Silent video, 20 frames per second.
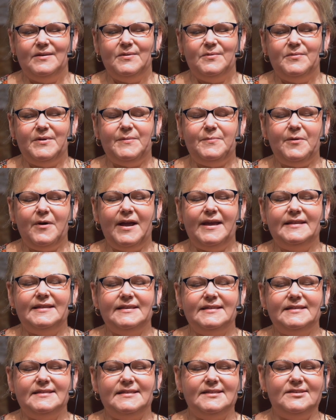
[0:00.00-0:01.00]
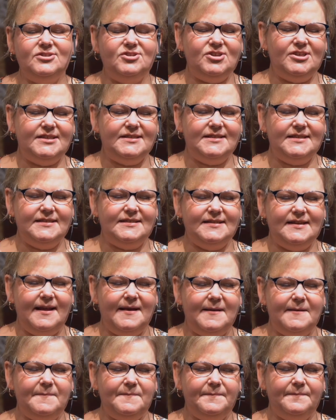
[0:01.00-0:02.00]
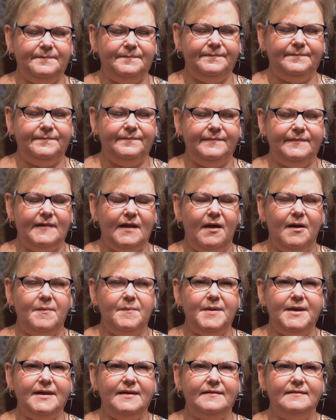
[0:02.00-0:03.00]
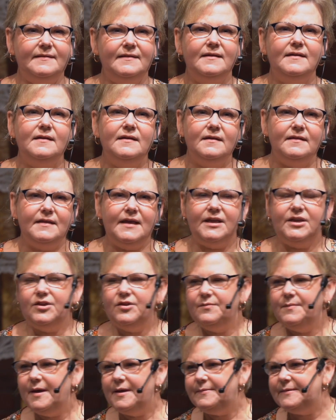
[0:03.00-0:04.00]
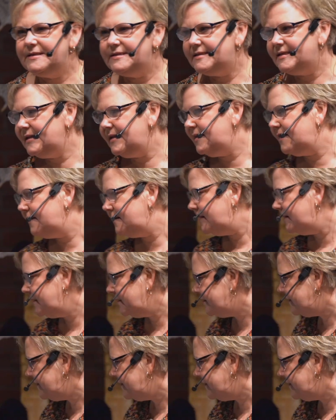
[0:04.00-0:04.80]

We pray this in Jesus' name. Amen. Thank you. you may be seated.